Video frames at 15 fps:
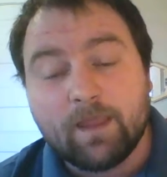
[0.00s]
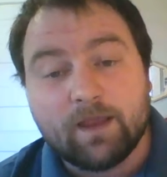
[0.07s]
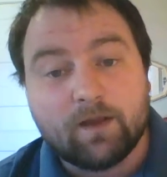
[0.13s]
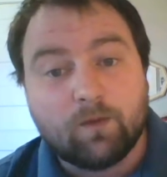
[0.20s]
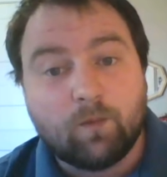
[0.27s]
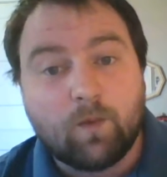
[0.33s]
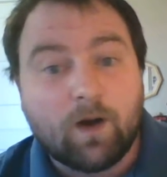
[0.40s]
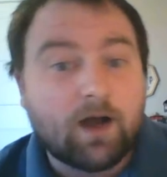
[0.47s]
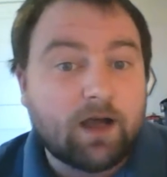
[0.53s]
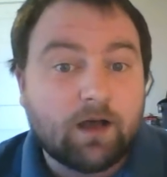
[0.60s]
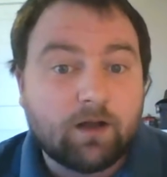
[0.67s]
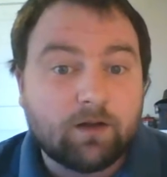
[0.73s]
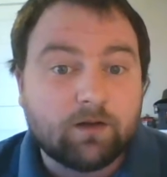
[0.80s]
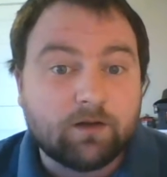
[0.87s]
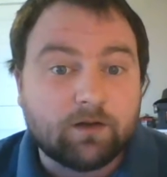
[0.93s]

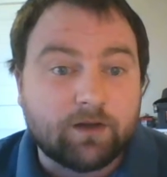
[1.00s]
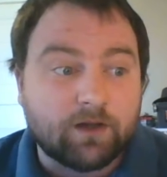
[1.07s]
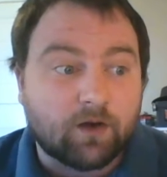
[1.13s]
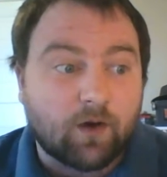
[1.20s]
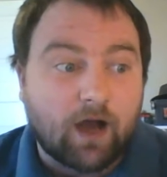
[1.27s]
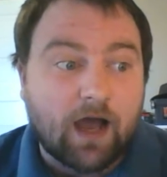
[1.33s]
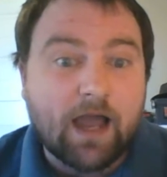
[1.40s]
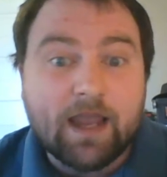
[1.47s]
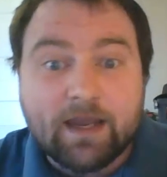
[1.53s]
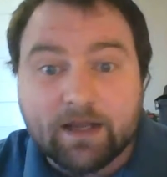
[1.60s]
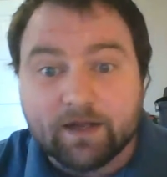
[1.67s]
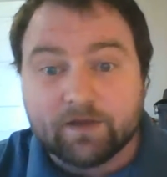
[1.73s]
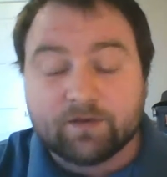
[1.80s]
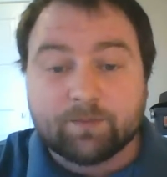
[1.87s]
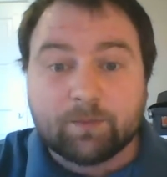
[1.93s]
while I can
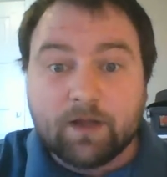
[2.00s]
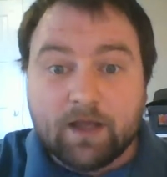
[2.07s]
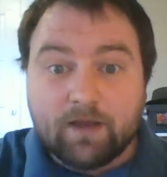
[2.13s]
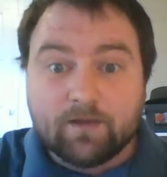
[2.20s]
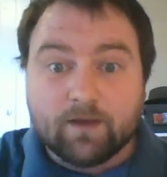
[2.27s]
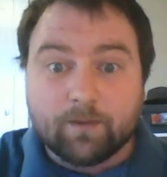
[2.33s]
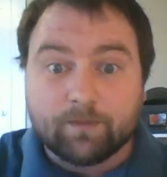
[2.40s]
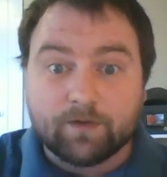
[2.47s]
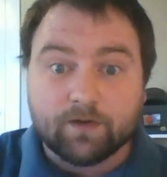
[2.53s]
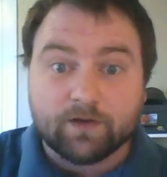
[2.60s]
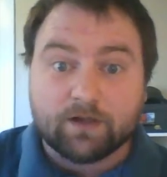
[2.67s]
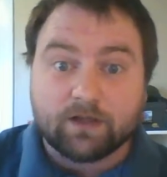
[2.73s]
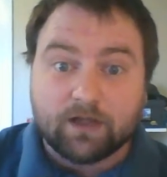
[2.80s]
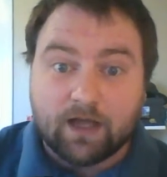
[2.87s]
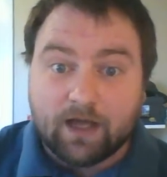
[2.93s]
explain them to the
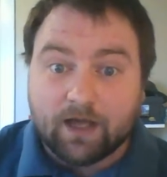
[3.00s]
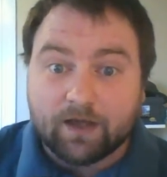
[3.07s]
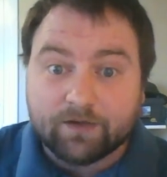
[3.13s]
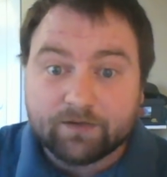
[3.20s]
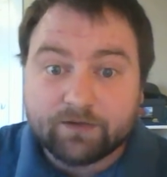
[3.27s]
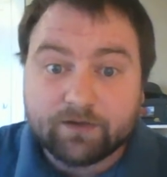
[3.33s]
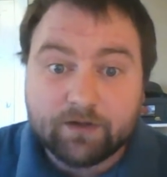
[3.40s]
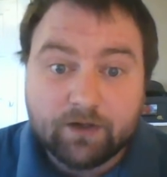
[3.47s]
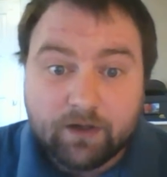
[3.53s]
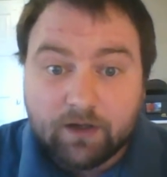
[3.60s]
class